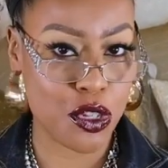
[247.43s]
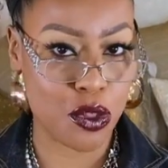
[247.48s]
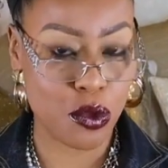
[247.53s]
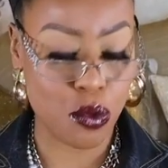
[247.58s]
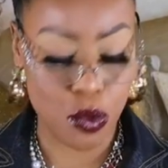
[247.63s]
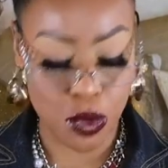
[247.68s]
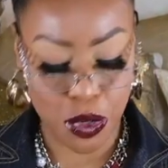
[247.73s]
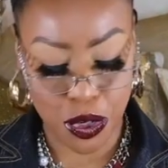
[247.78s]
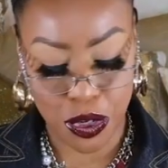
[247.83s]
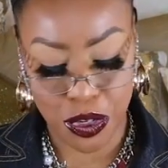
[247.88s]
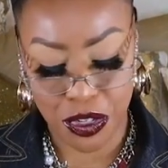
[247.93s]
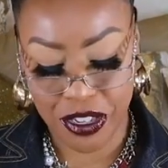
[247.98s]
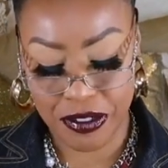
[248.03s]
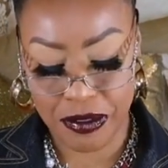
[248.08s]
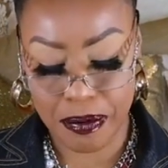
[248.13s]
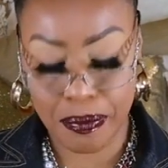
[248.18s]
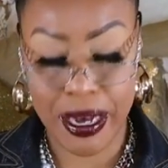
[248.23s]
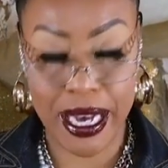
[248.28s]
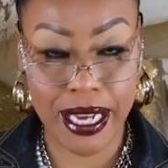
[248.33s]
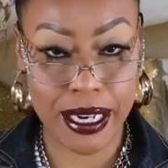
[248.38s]
the world
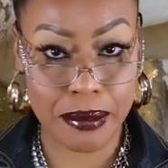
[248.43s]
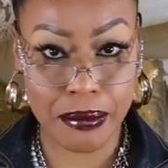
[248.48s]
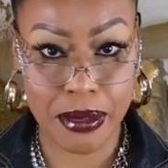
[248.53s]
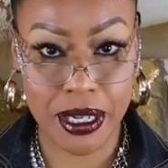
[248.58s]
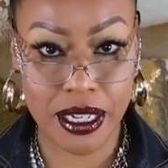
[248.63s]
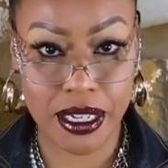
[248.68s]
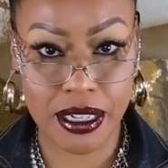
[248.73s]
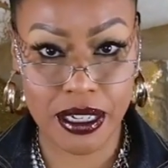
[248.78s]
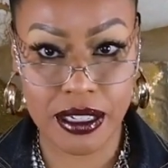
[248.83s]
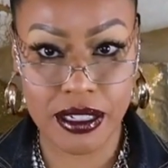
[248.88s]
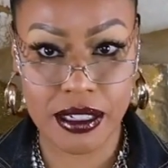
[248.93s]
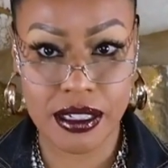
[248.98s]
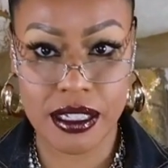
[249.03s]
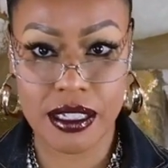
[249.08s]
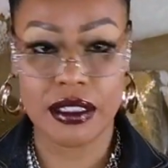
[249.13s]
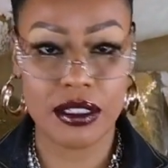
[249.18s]
of body butters.